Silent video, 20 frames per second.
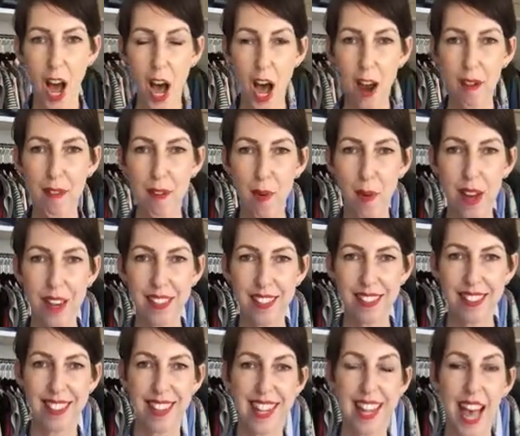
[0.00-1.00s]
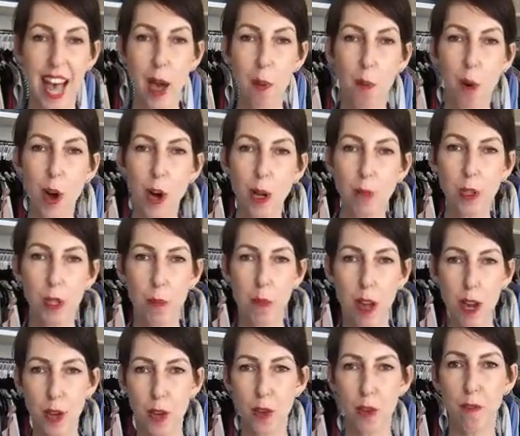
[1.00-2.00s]
Hi everyone, and welcome to
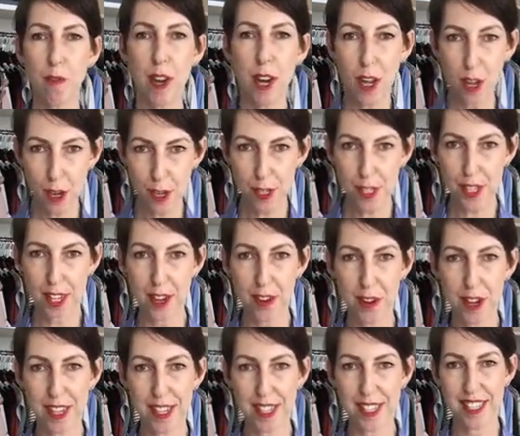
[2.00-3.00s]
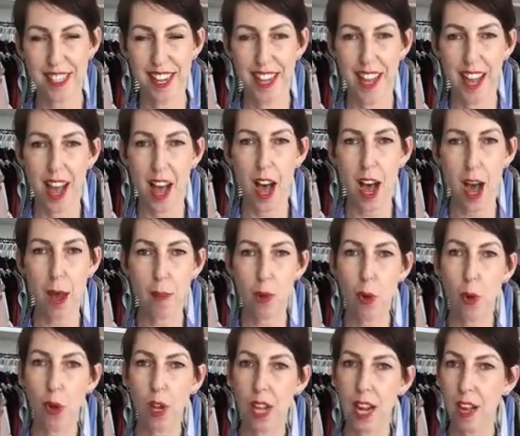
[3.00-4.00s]
my new video series. I'm
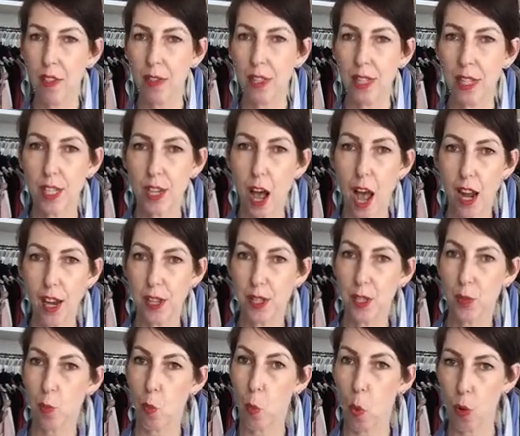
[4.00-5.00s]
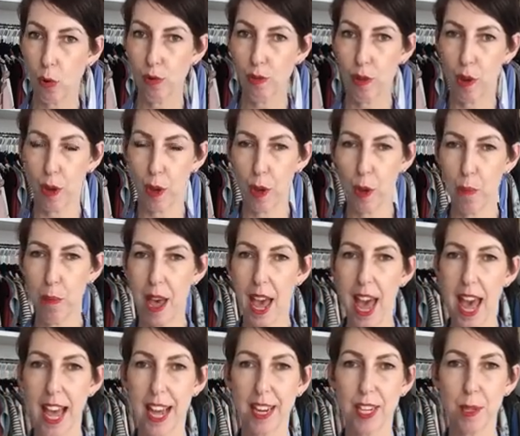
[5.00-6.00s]
calling it the Stylist's Wardrobe,
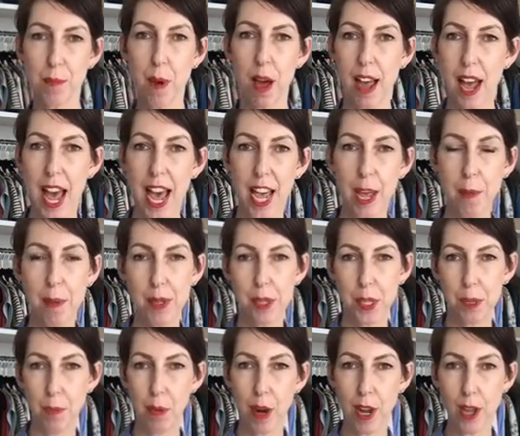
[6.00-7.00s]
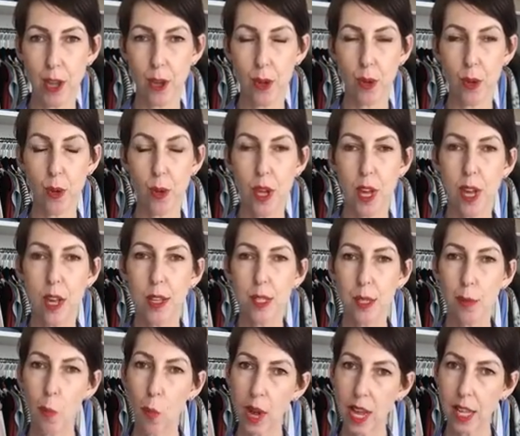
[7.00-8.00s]
and my aim is to bring you
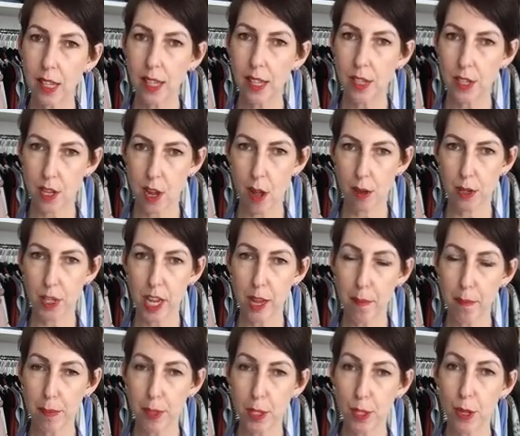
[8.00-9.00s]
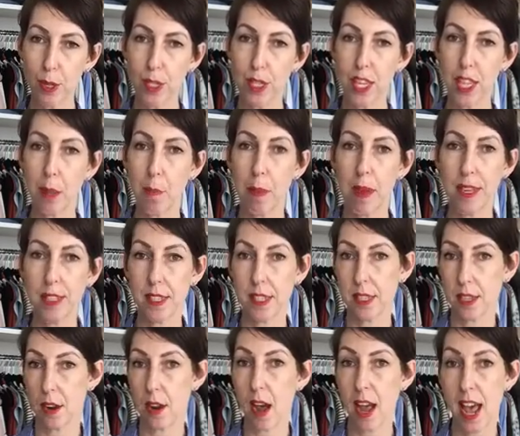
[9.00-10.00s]
some weekly style tips using the
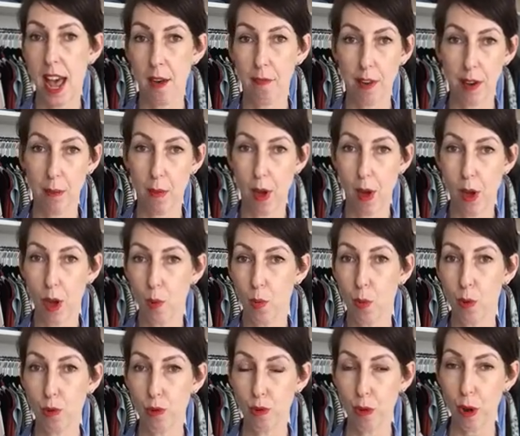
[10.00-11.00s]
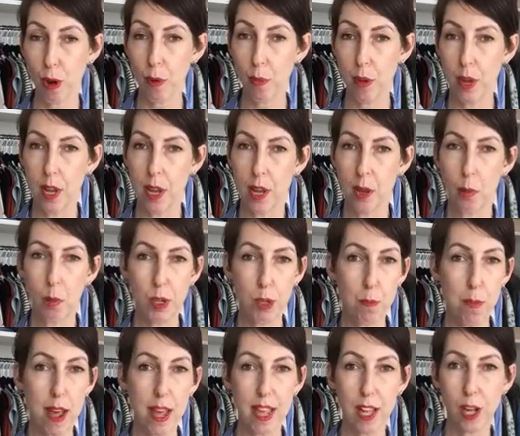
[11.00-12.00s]
pieces that I have in my own wardrobe,
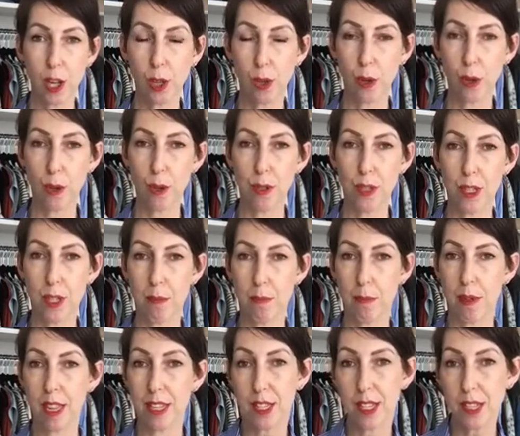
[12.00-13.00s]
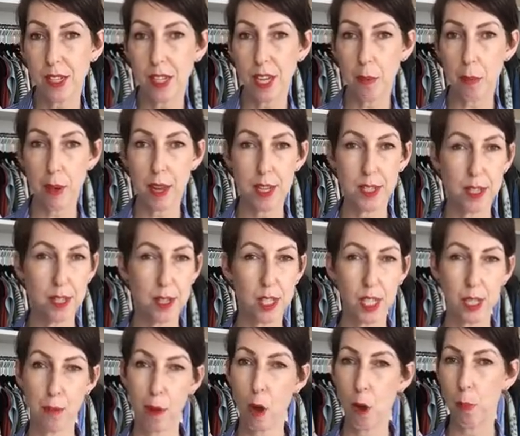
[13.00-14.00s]
which may include some existing pieces,
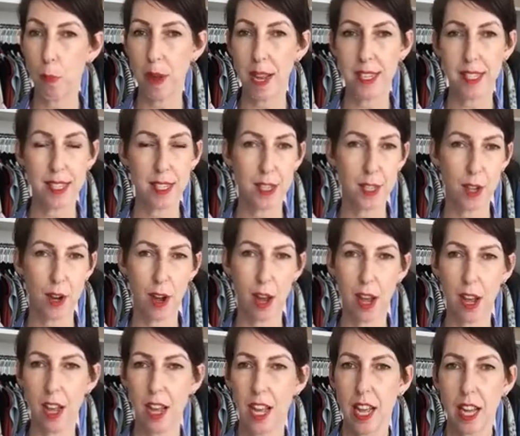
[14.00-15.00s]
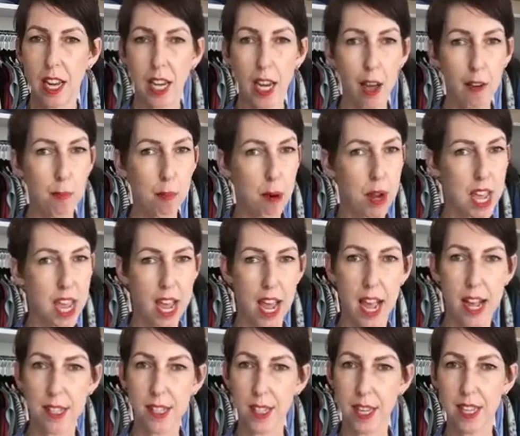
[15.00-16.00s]
some old pieces that I love bringing
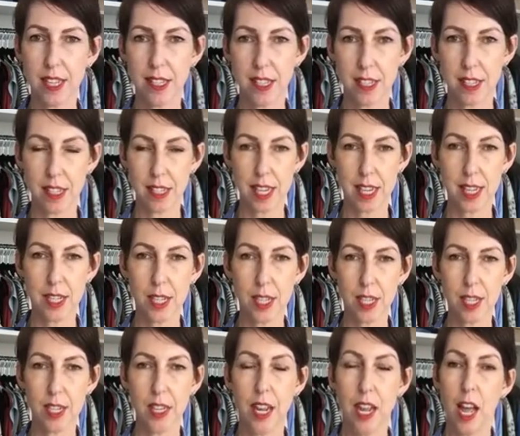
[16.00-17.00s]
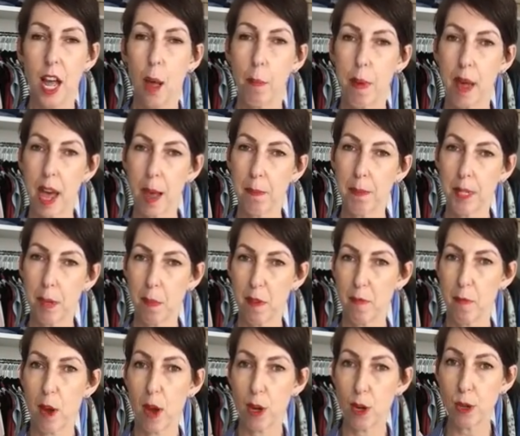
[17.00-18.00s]
out season to season, perhaps some
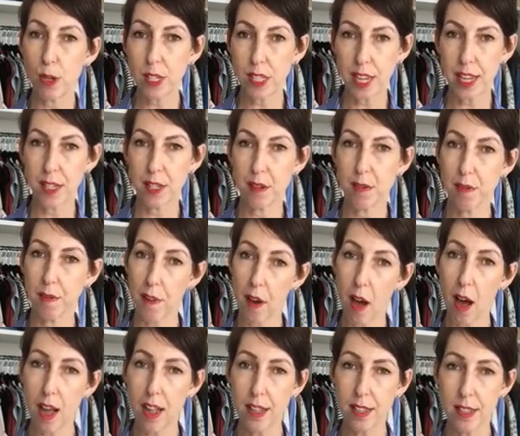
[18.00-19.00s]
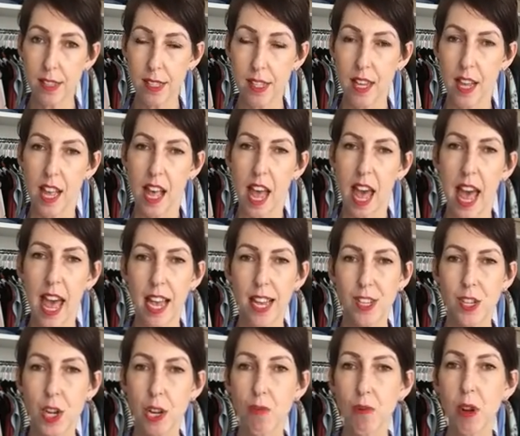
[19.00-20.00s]
of my new season finds,
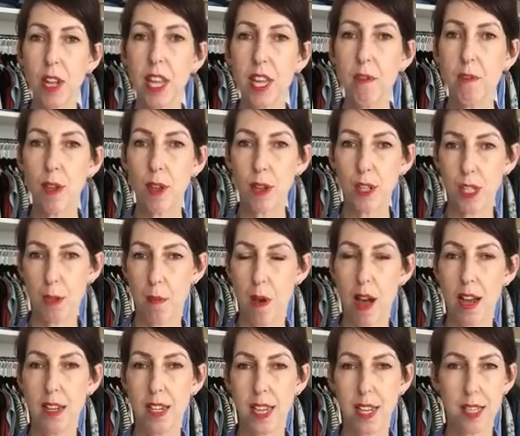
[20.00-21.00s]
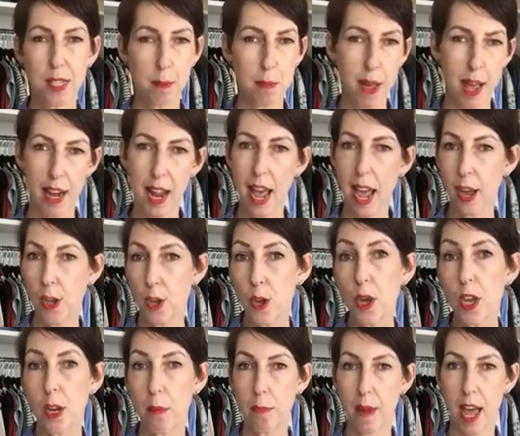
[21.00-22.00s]
and generally giving you some ideas about how
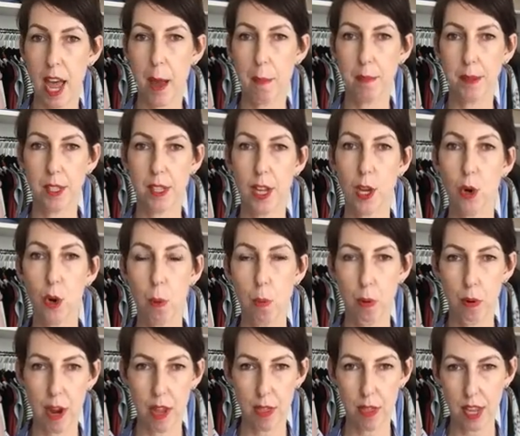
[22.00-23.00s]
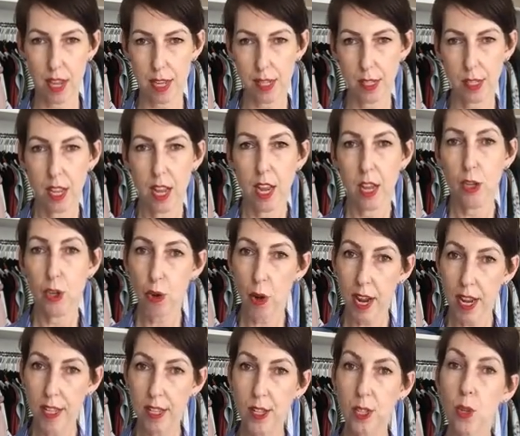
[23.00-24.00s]
you can perhaps incorporate these
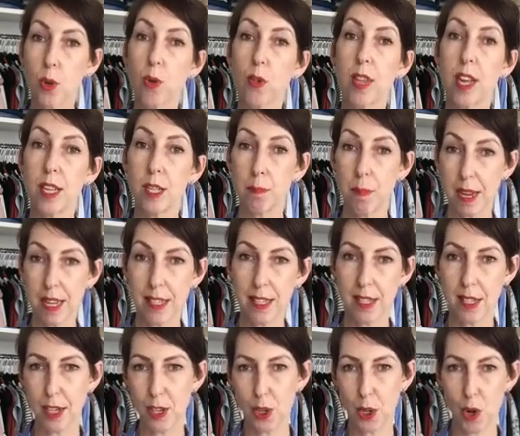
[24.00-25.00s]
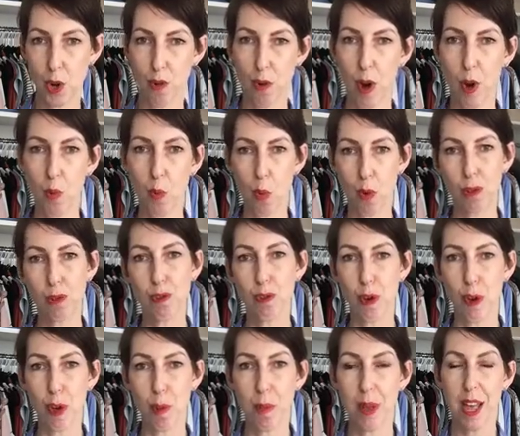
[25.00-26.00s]
trends or these pieces into your own
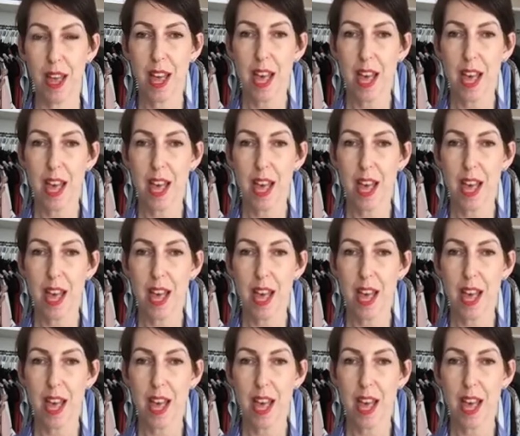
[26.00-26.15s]
wardrobe.